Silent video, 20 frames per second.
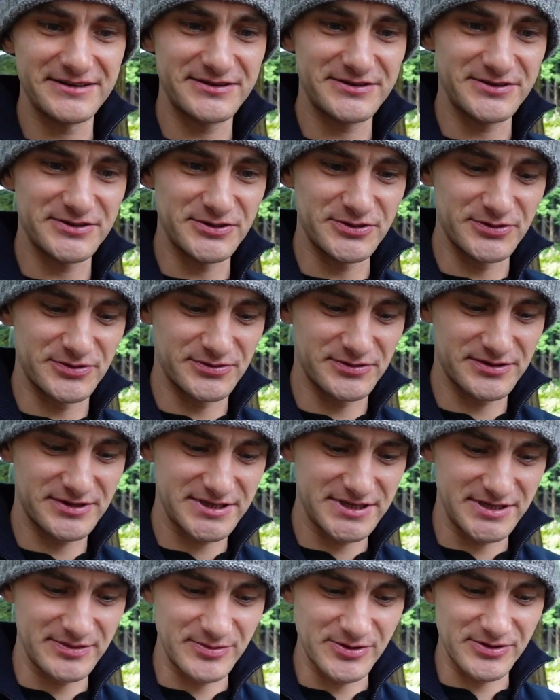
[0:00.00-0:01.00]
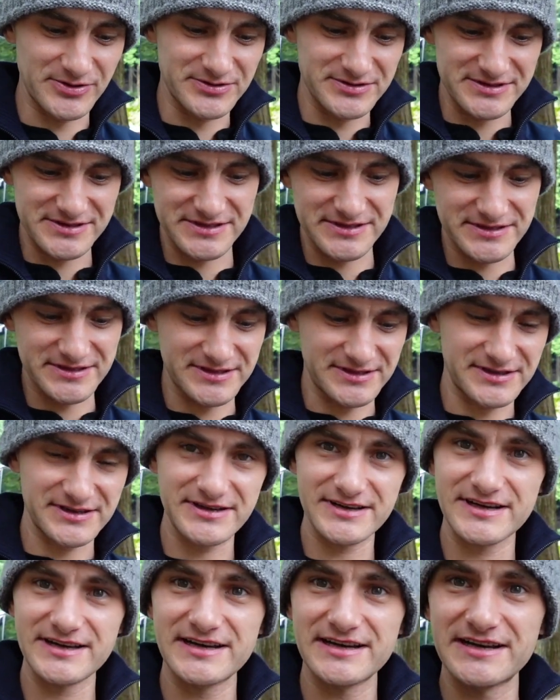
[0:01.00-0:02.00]
2 tea bowls
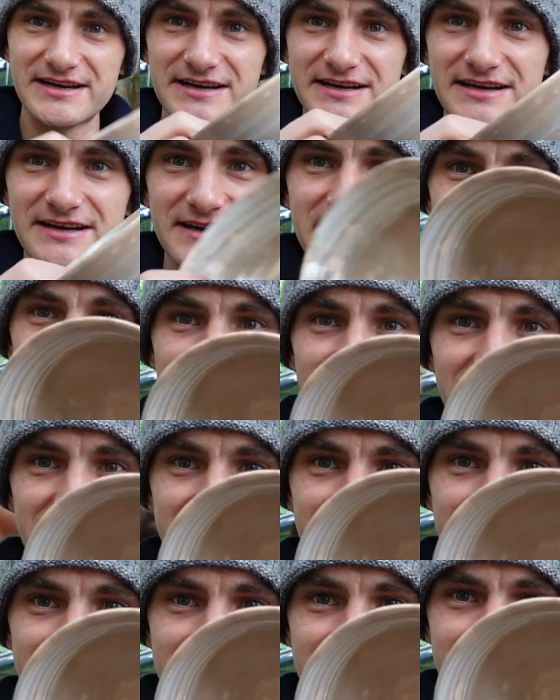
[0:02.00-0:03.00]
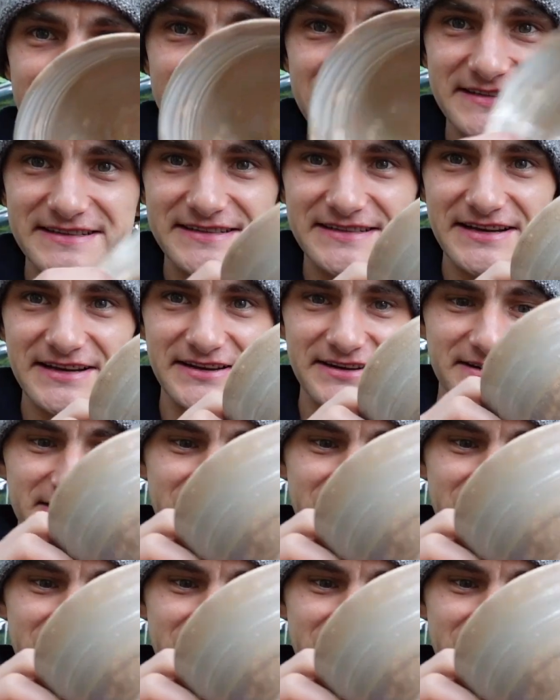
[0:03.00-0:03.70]
in a nested set,